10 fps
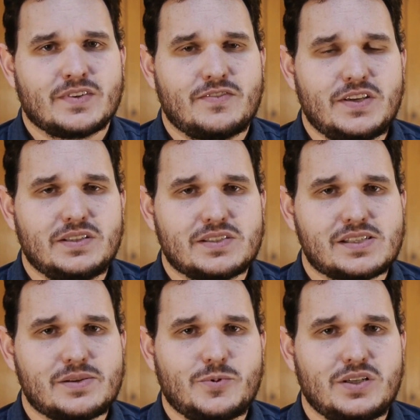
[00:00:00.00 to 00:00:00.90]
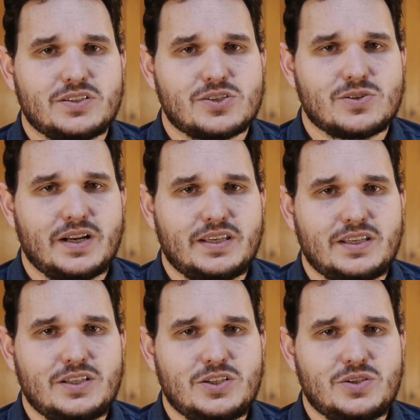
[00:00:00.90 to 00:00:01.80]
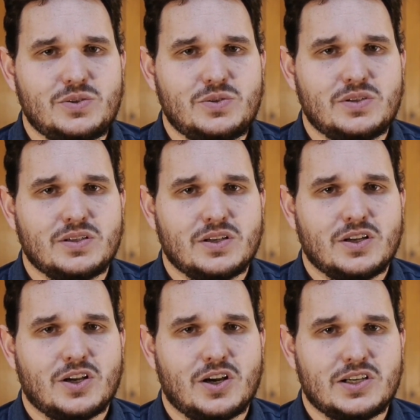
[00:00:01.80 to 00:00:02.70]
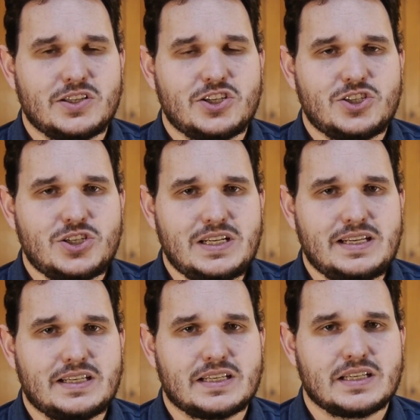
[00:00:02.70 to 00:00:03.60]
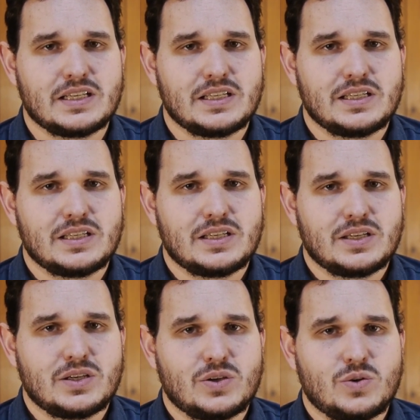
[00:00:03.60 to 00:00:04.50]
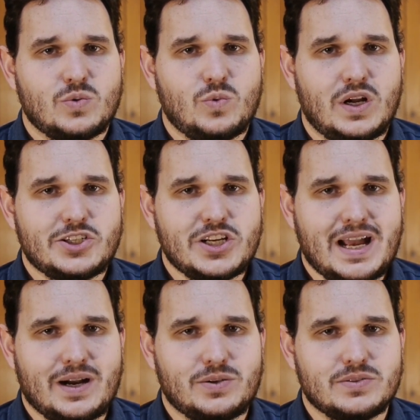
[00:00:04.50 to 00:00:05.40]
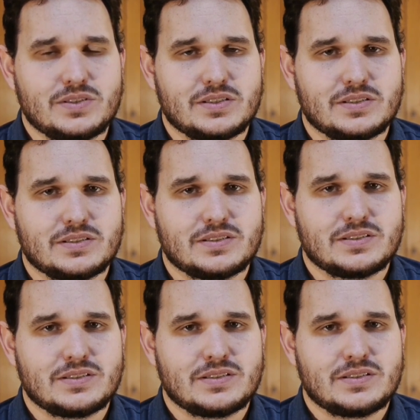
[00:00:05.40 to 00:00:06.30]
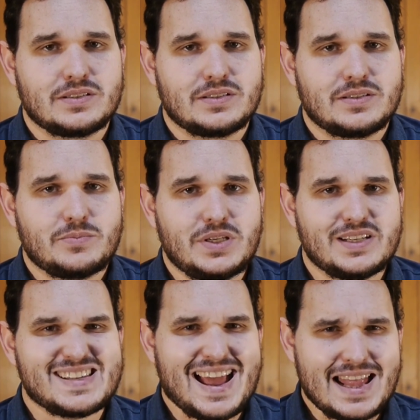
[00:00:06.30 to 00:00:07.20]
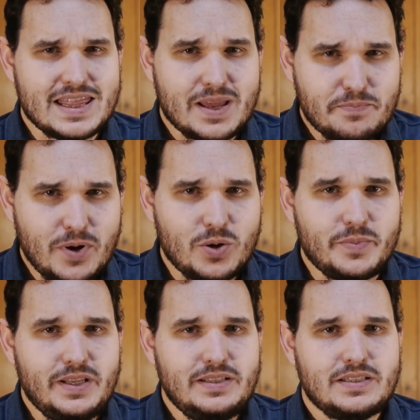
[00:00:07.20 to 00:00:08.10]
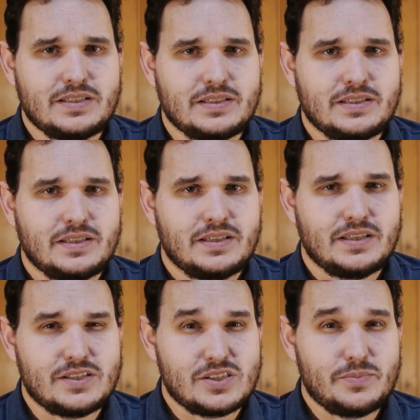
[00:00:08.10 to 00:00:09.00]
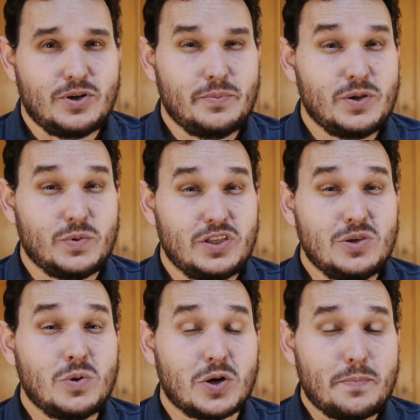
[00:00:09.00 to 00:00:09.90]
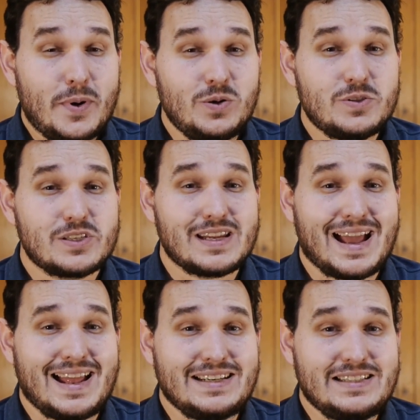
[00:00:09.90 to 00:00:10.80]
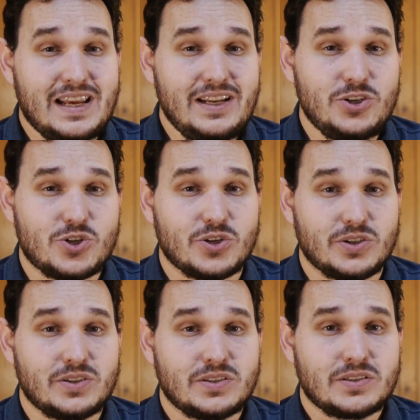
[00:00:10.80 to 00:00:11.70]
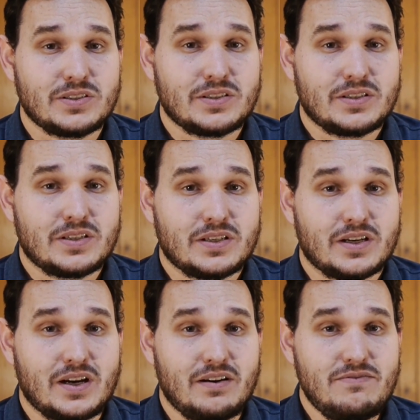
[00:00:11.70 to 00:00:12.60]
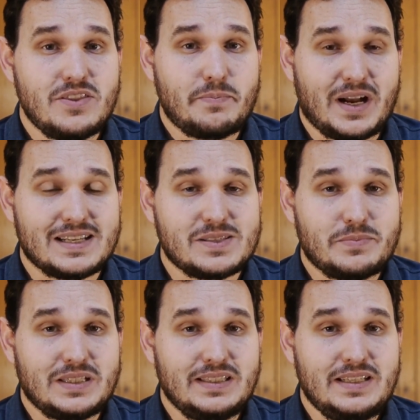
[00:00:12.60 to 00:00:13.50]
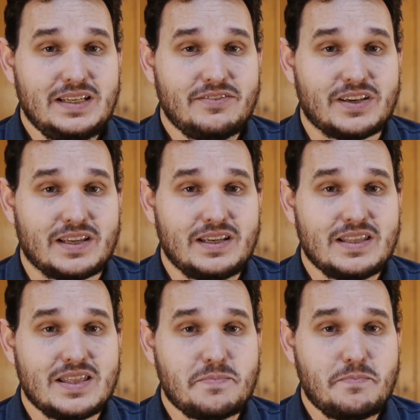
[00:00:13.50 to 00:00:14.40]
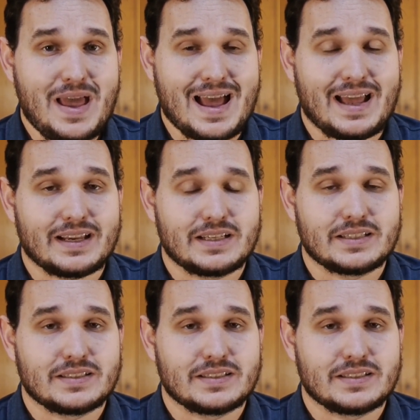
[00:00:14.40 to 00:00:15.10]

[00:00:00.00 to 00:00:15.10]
feel someone striking you on the cheek, watch out. Because at that moment is the moment when you are most at danger of the possibility of hitting them back.